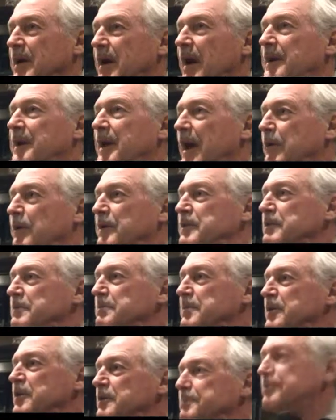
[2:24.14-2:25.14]
and how it can
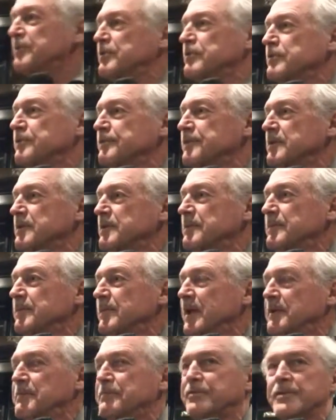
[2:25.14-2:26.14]
be
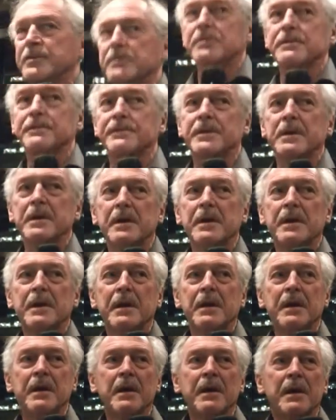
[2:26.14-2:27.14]
improved.
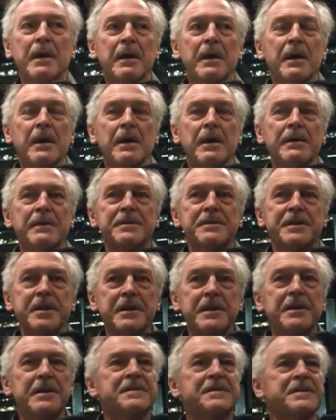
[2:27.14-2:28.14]
The
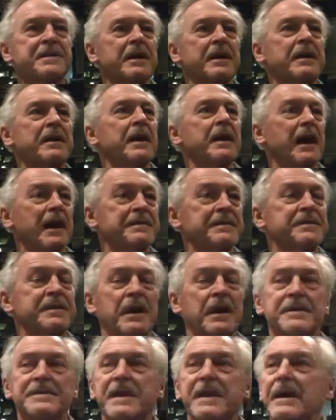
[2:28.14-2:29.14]
TTC,
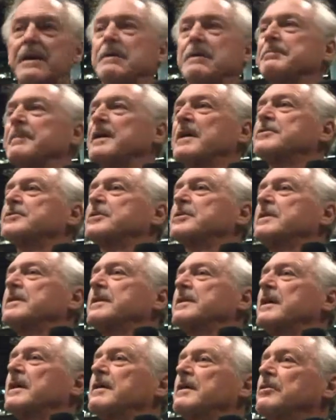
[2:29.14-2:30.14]
as Adam mentioned,
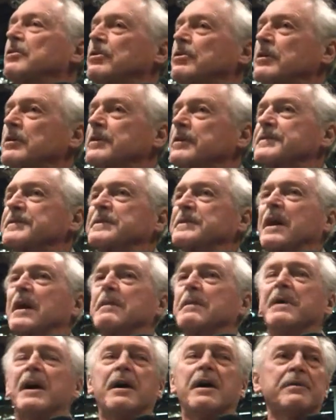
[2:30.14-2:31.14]
in August
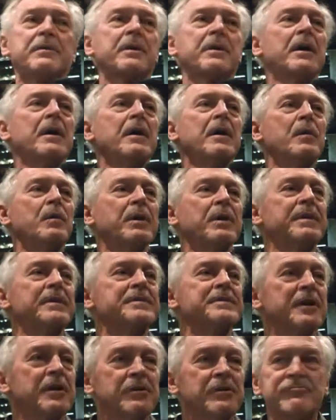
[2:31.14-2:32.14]
came out with
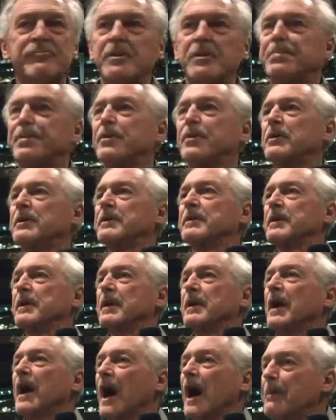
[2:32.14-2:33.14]
its own report
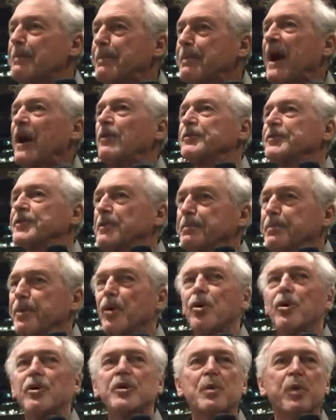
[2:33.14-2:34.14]
about the
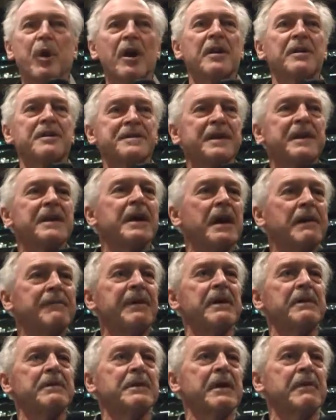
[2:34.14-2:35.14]
poor quality of
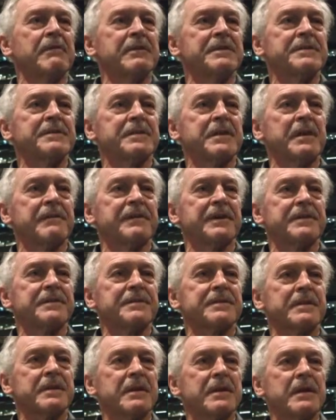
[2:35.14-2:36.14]
our current
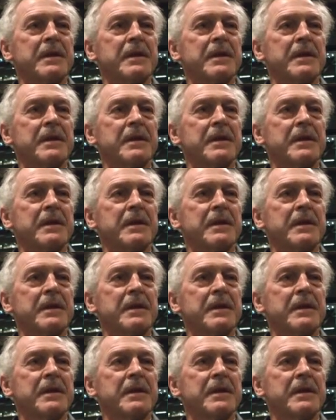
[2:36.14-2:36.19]
service.